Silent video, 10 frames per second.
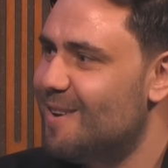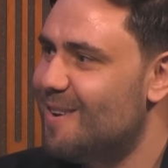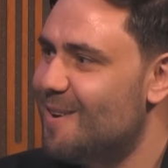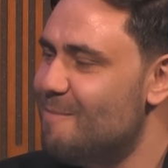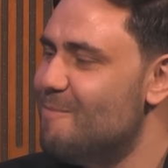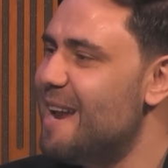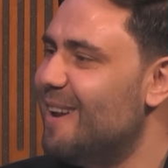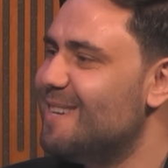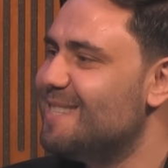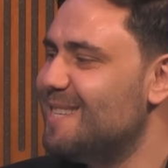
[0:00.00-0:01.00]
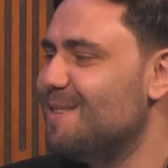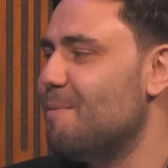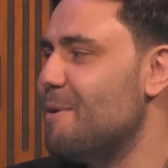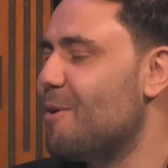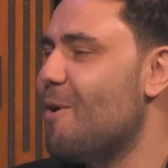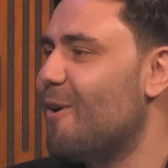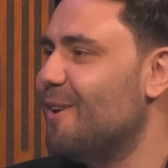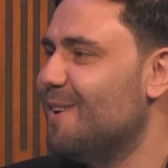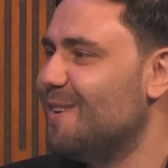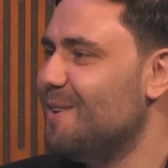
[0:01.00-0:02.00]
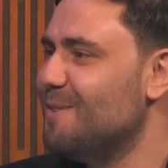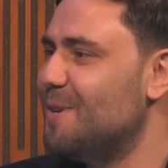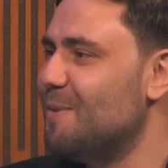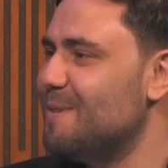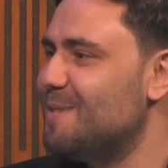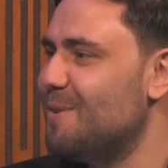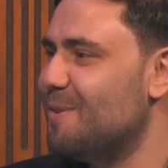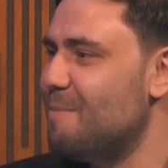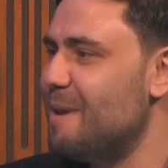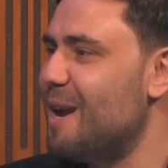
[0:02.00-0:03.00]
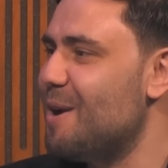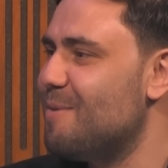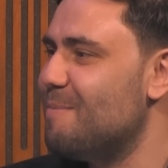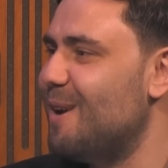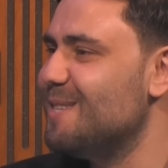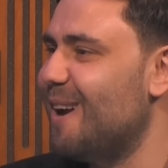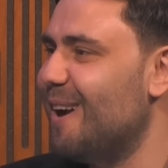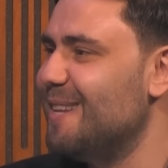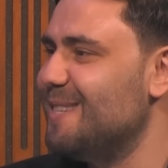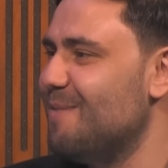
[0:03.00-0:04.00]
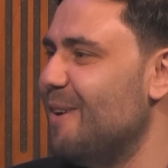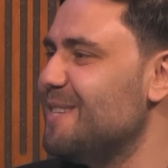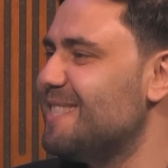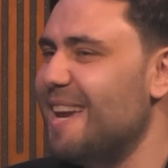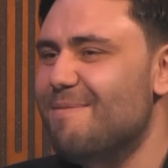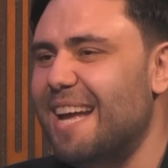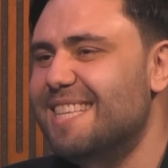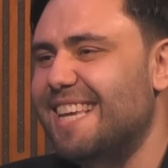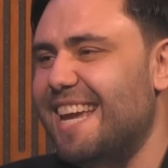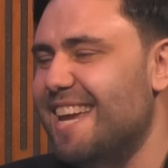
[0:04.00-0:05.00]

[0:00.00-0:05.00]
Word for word: I'm realised this will be recorded on YouTube and stuff, and it'll be here for posterity. So I might just say Man City.